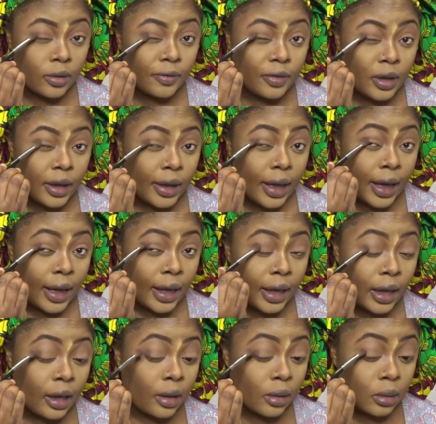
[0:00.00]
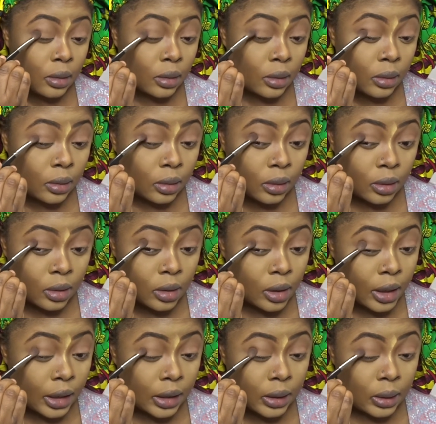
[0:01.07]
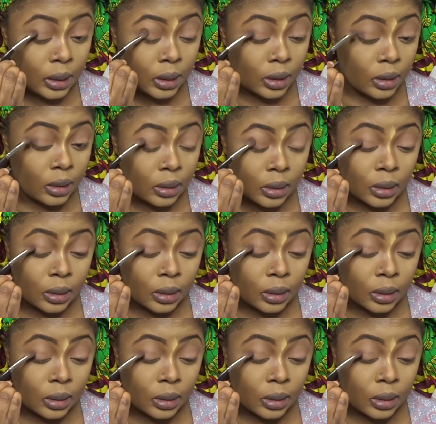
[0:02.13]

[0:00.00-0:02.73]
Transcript: of the eye like so.